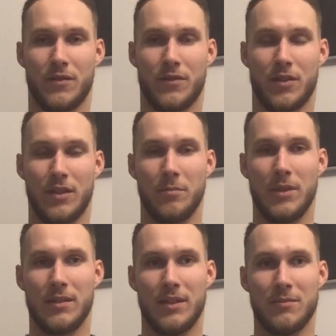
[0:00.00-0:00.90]
the
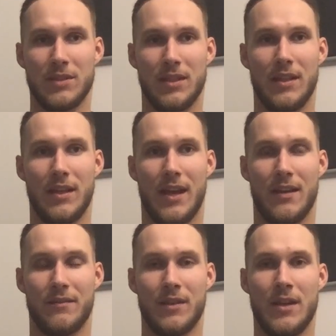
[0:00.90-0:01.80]
big teams that they
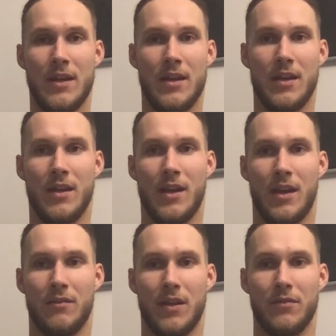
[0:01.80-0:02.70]
have. And
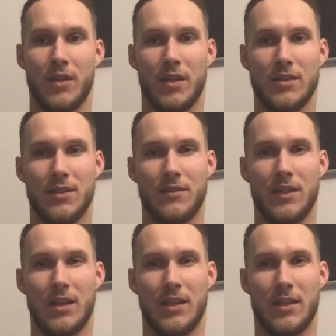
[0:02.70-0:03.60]
when we received
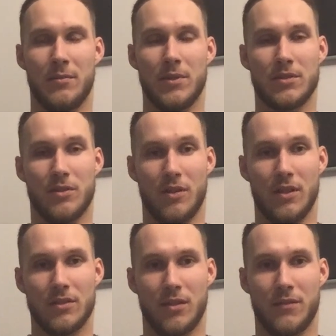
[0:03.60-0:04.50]
the
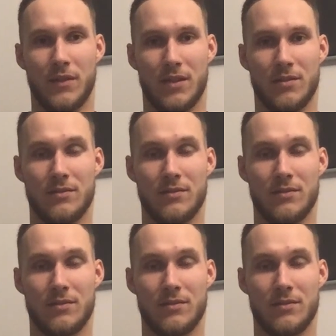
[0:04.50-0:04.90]
Baskonia's offer,